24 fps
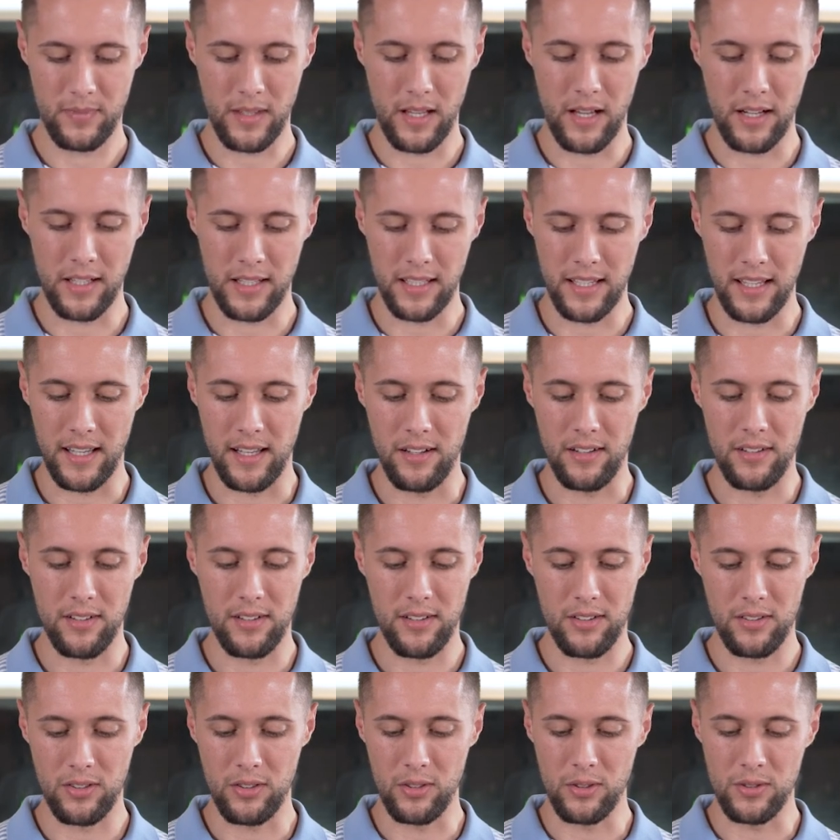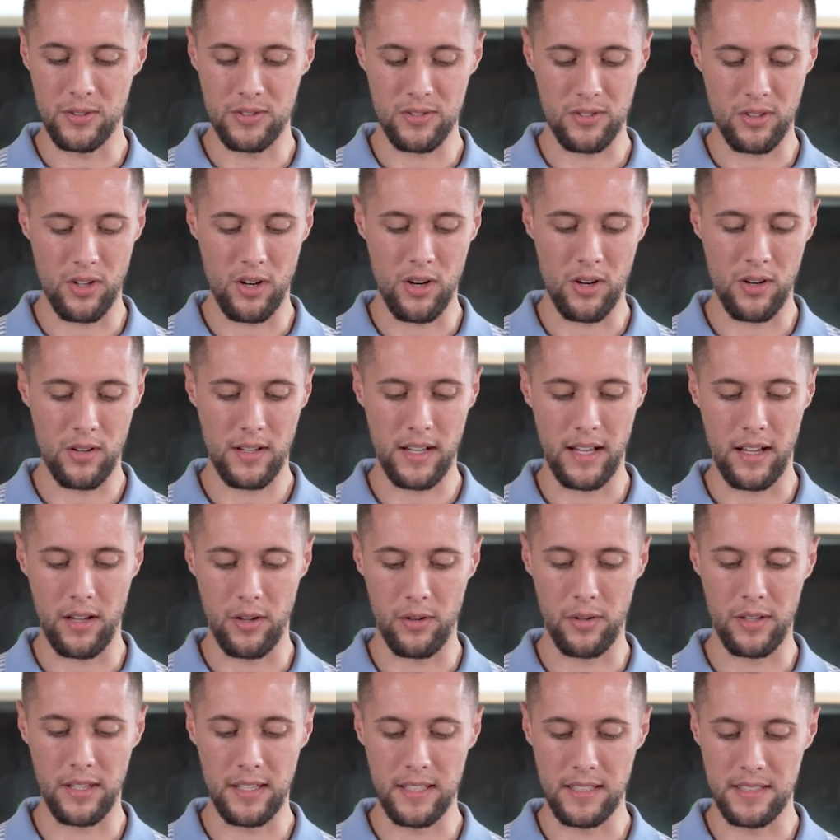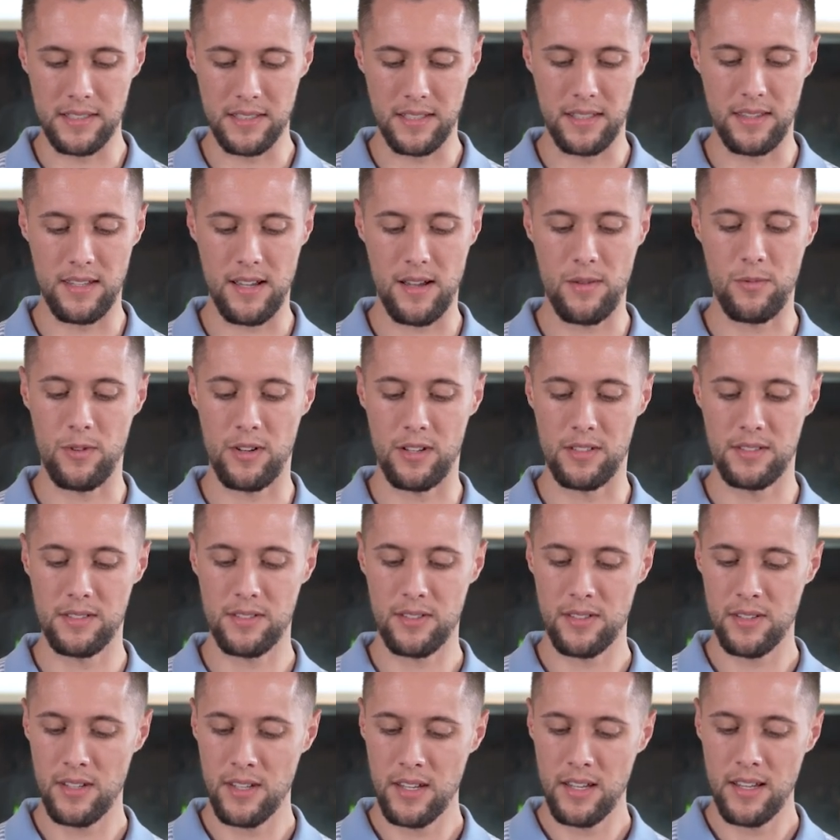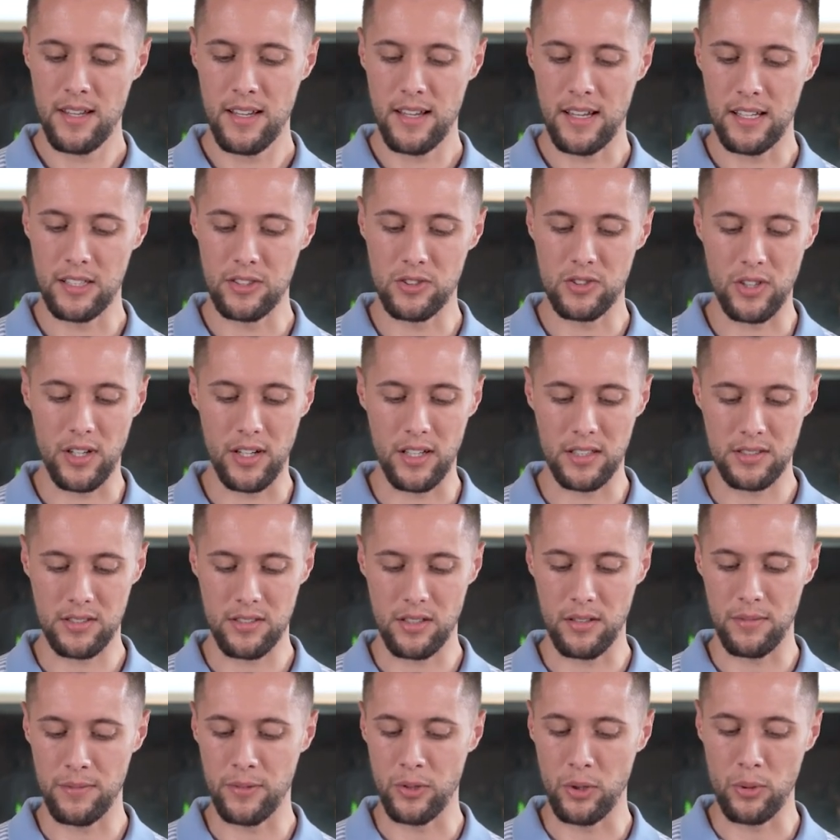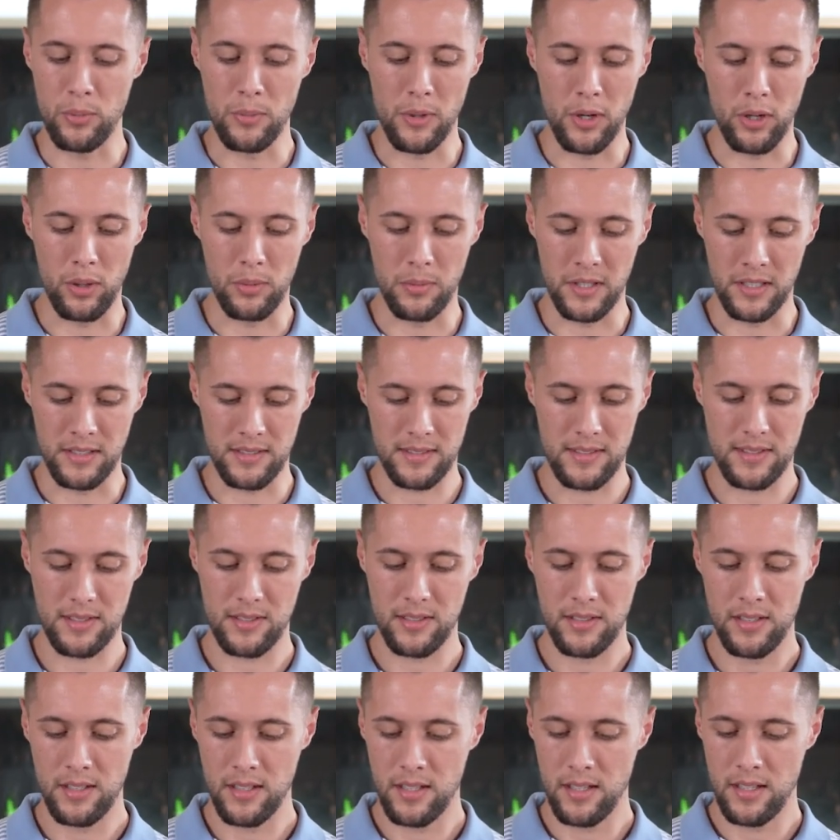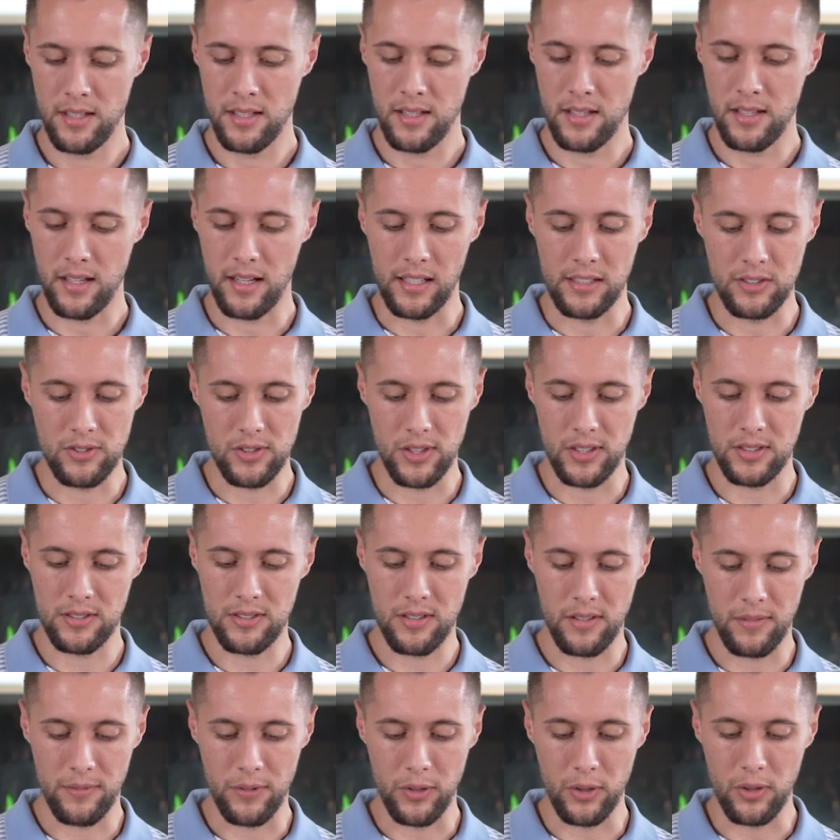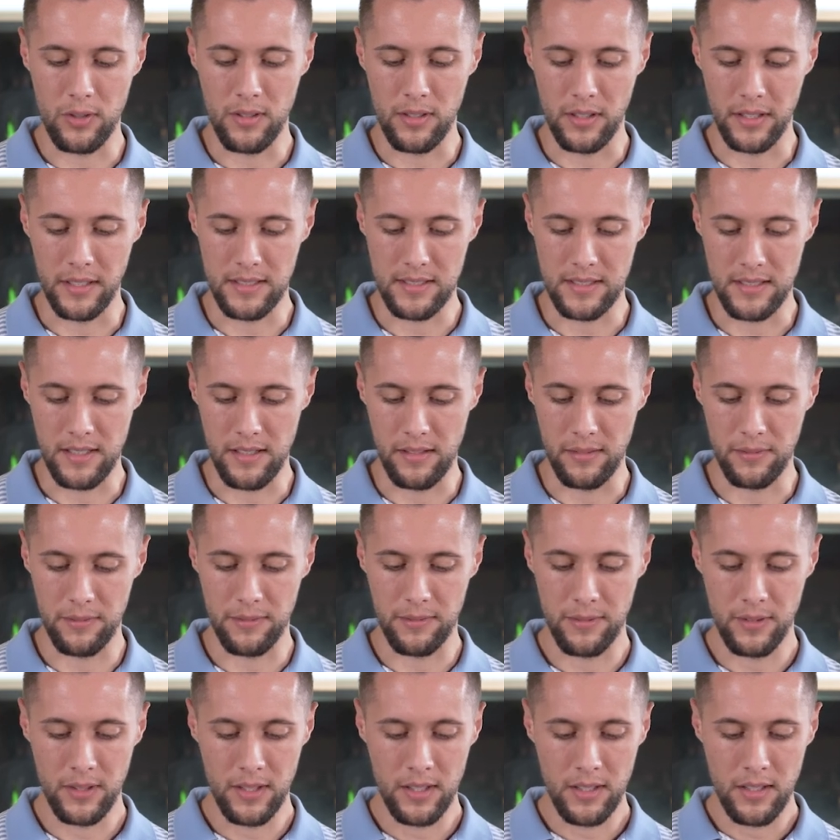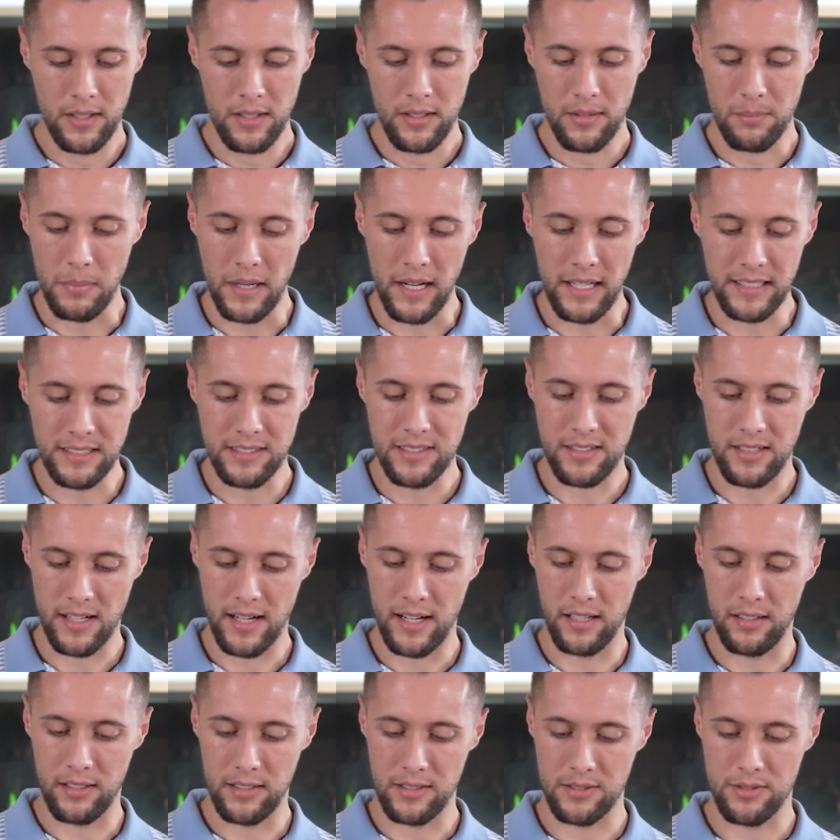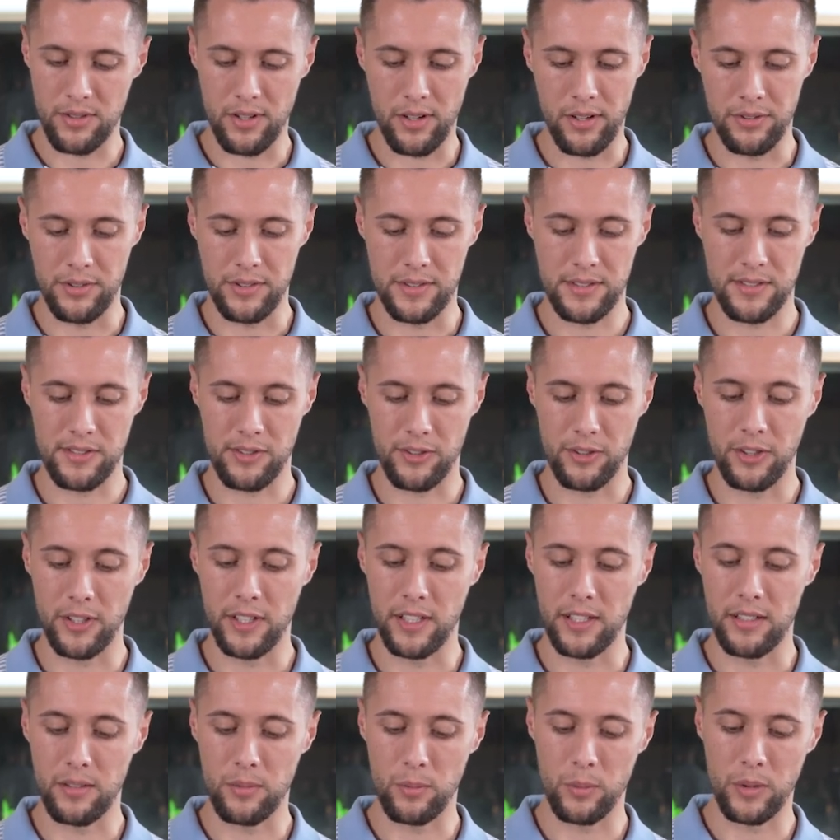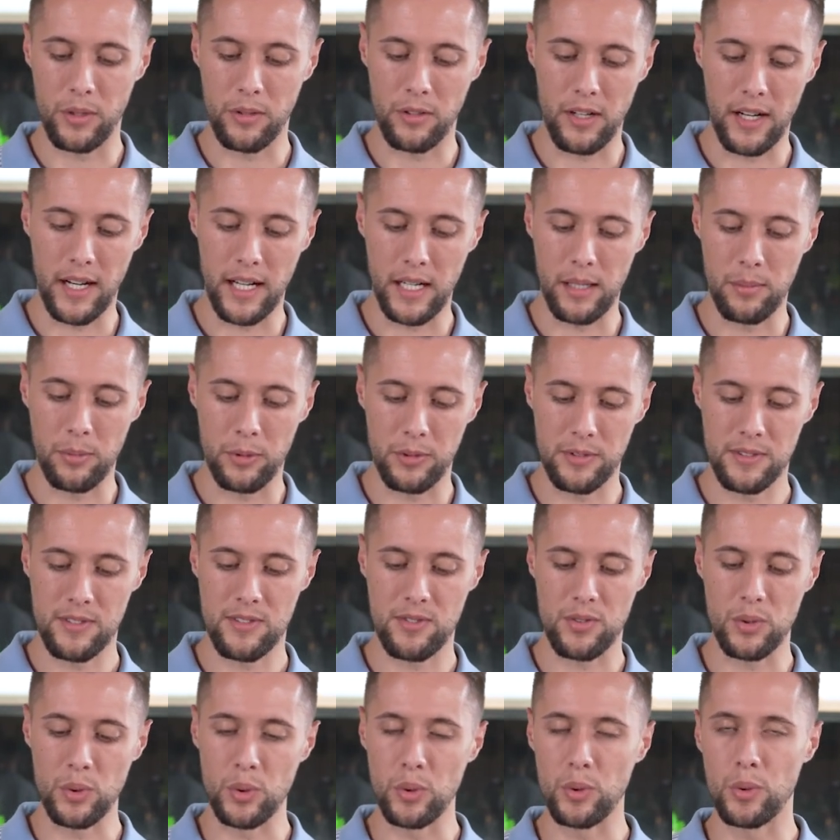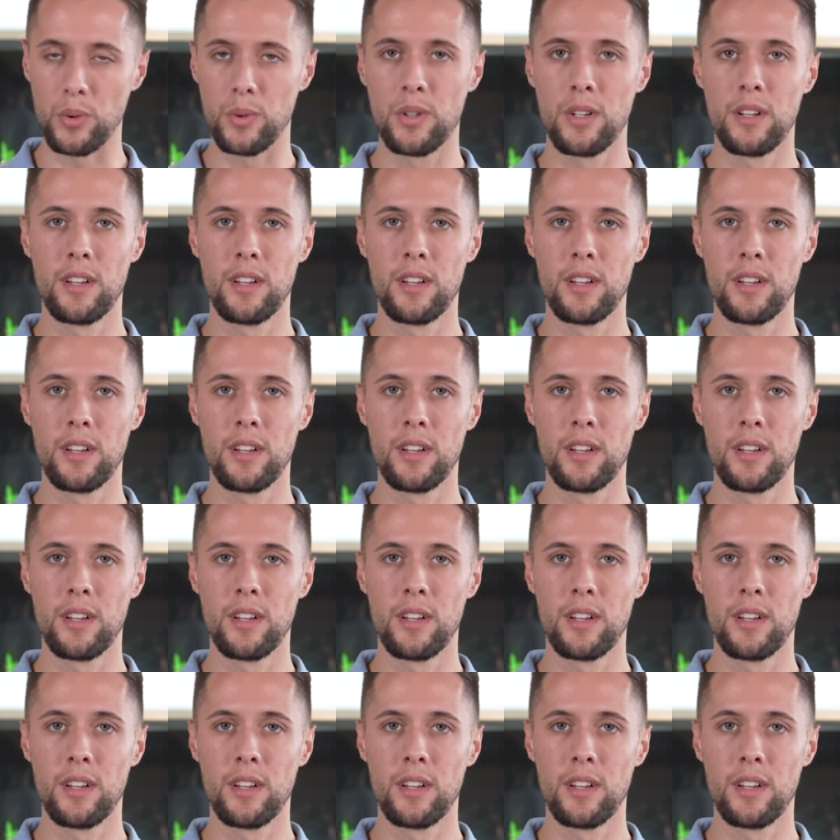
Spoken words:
Again, you saw how easy that was. In just a few moments, and just a few clicks of my stylus on the screen, we were able to